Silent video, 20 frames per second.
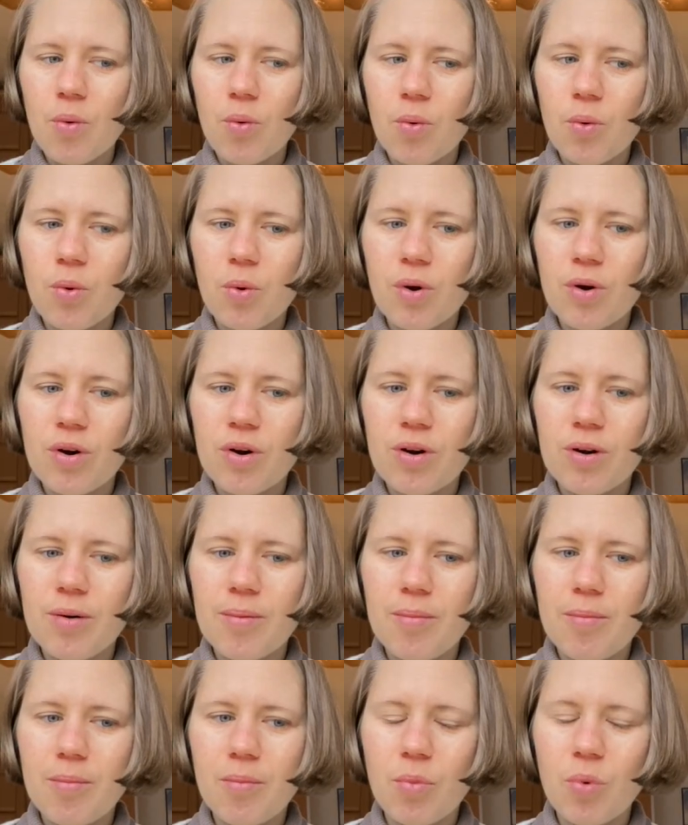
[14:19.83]
or
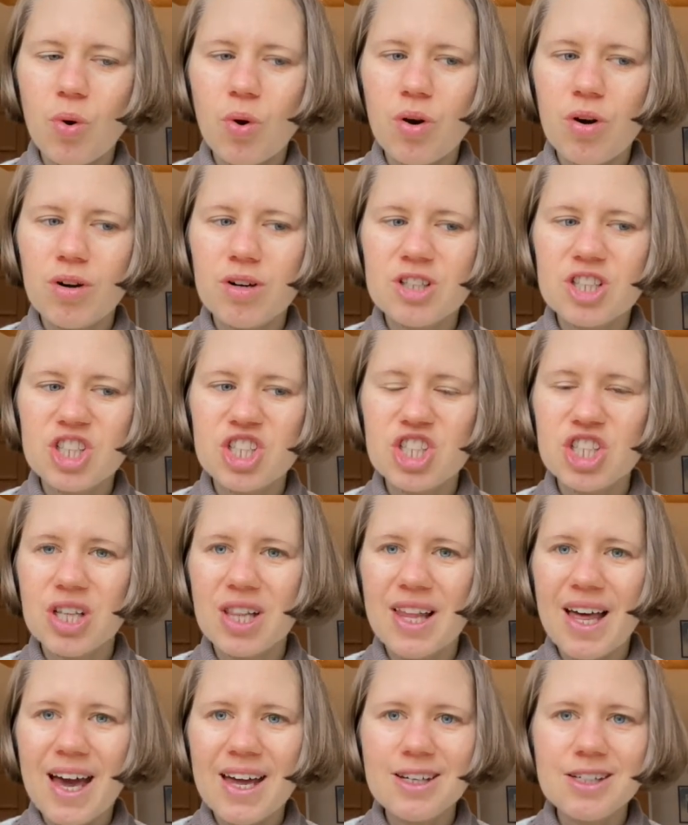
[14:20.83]
more
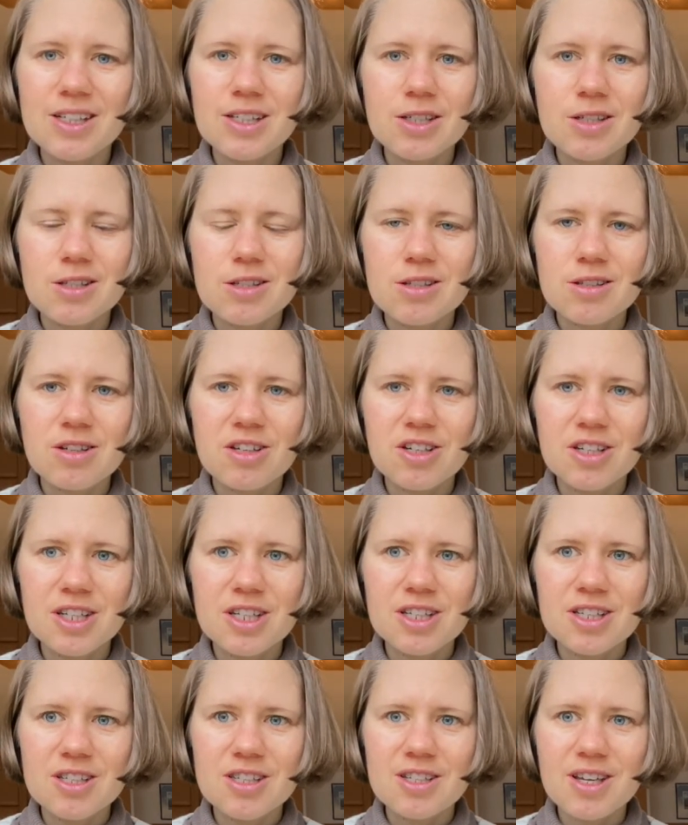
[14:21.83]
gelatinous on the
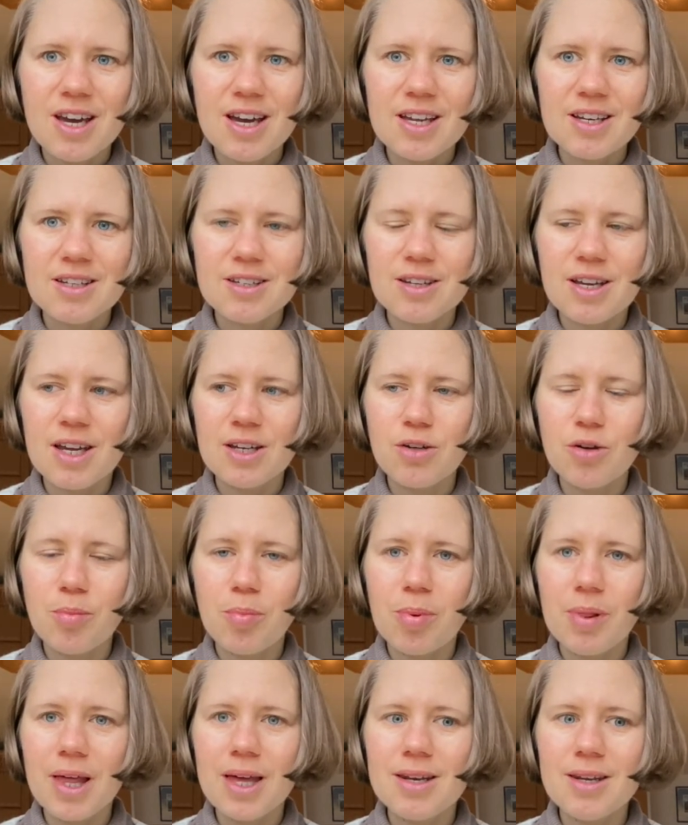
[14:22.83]
inside and you
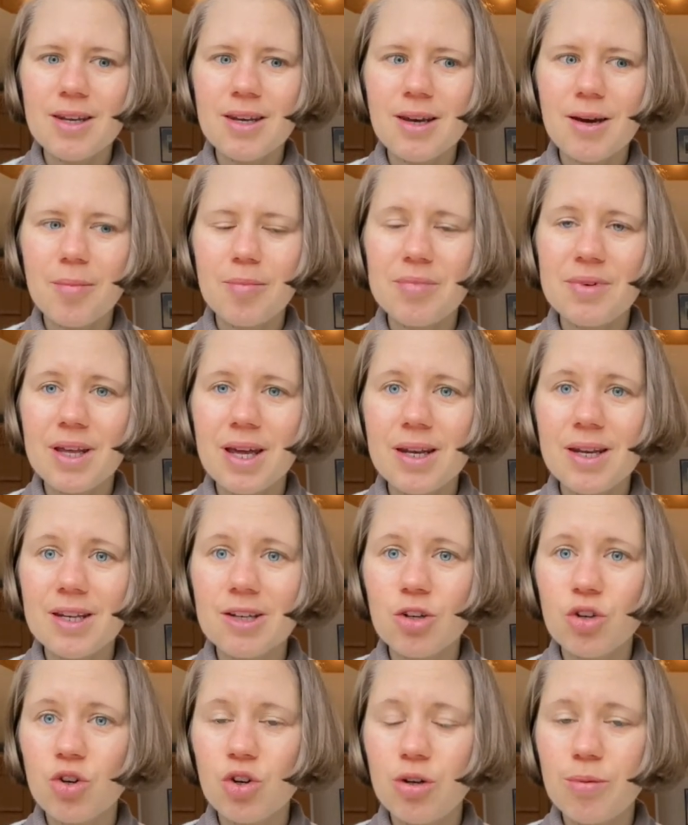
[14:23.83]
blend it up, then it
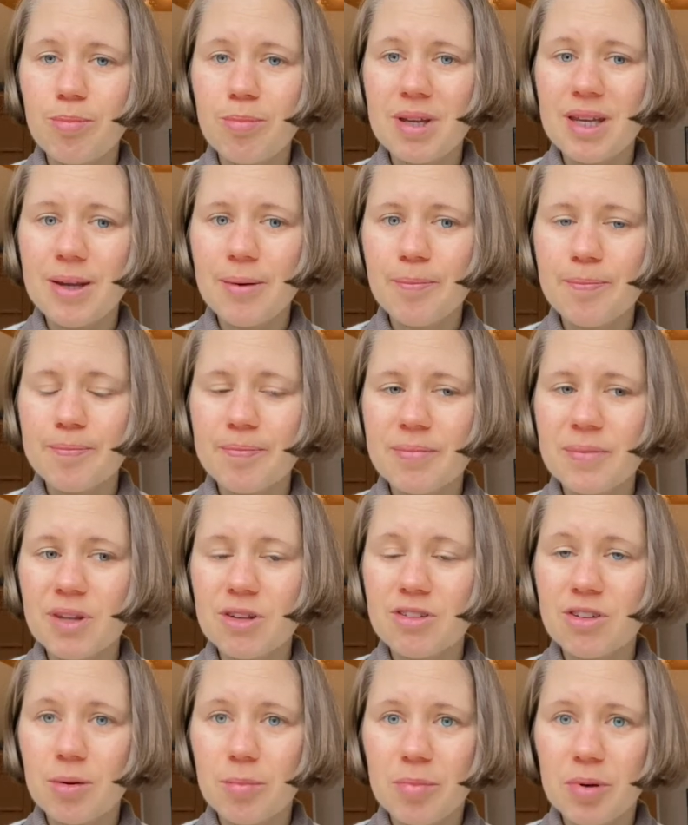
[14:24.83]
could be,
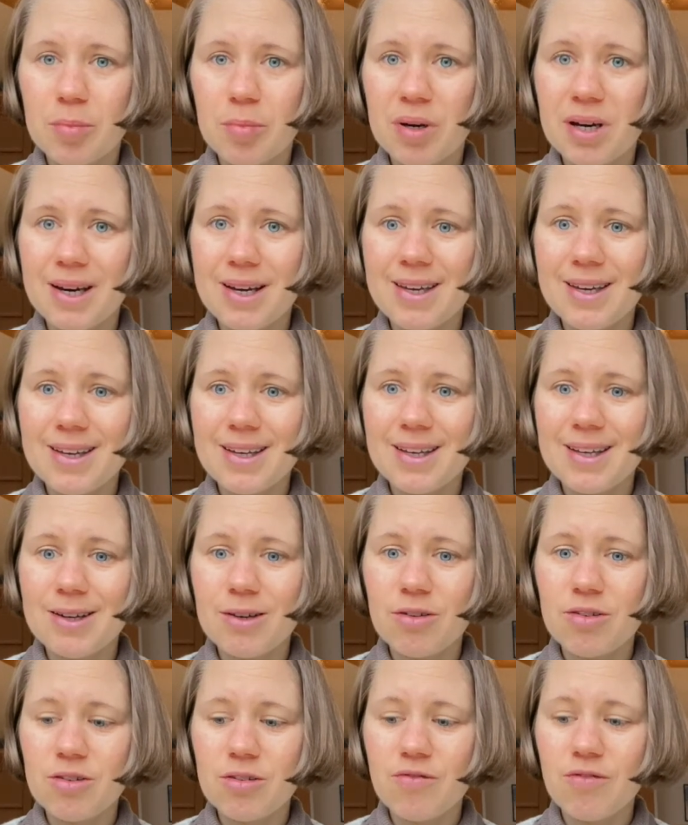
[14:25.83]
some papaya
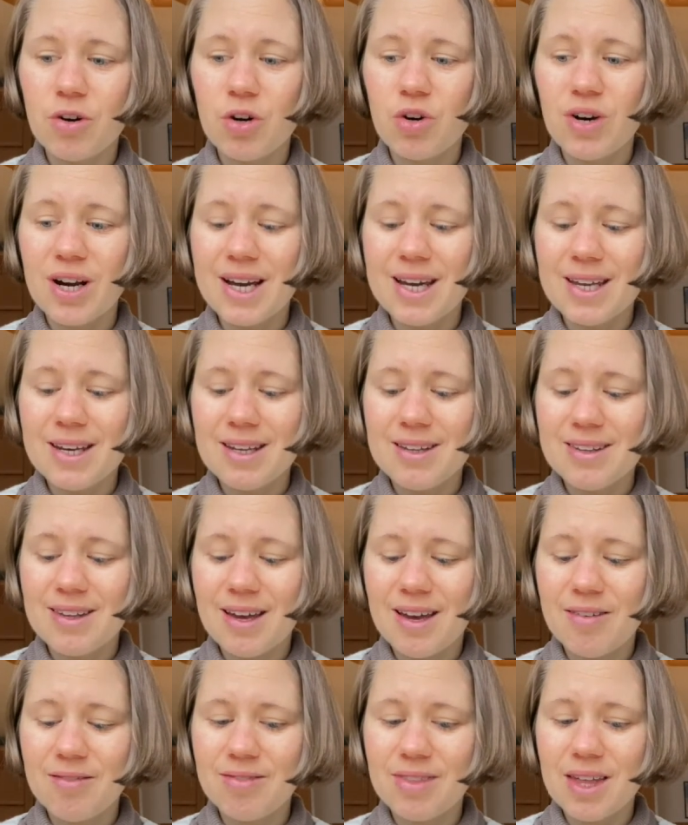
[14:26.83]
varieties
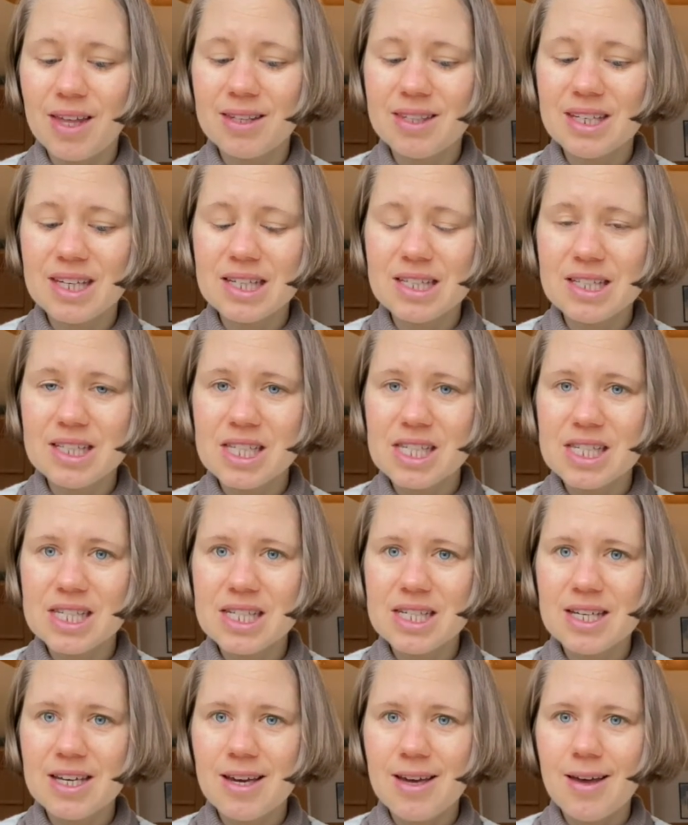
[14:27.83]
have that
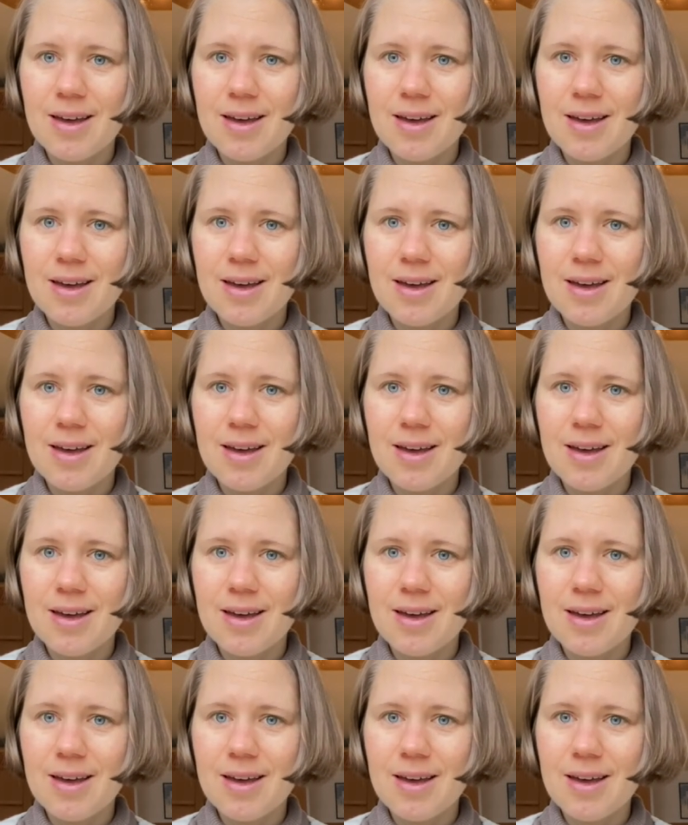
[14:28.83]
tendency,